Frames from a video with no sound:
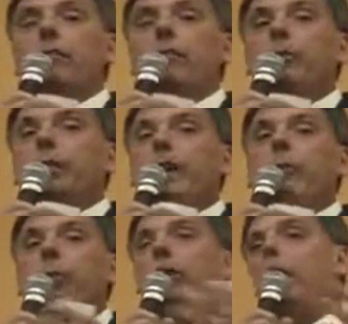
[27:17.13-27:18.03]

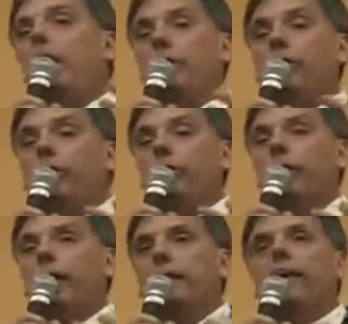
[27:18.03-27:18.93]
create more cost
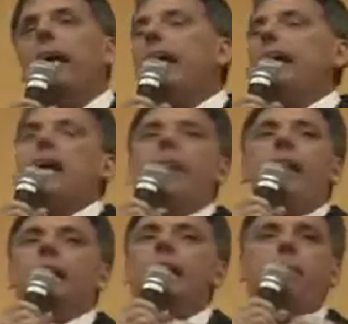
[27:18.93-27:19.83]
overruns. And again,
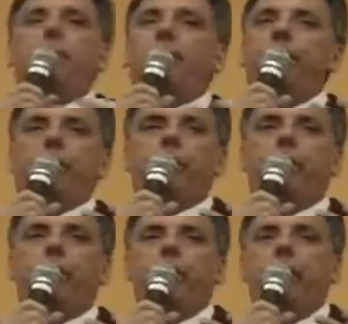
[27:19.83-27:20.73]
that's not beneficial
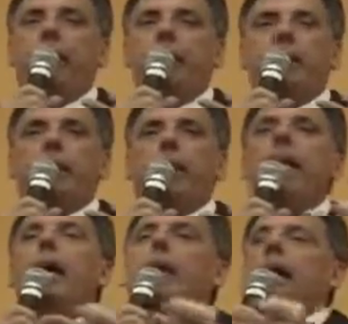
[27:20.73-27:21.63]
for
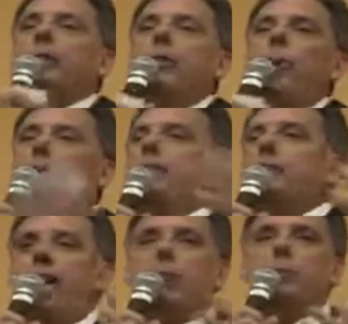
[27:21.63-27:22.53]
anybody, and it's a waste
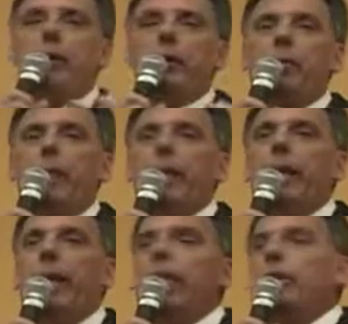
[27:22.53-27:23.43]
of taxpayer money.
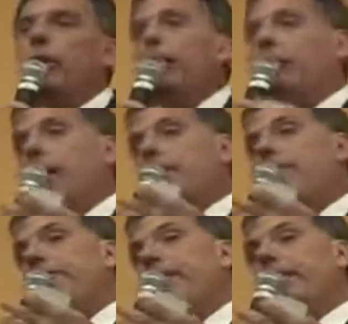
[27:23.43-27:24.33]
So if you want to
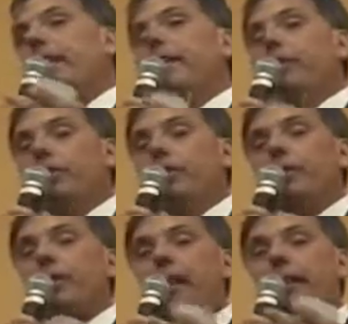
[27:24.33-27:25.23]
be fiscally
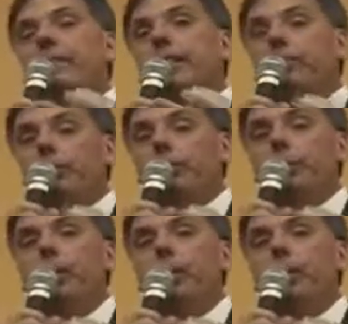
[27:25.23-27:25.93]
conservative on this issue,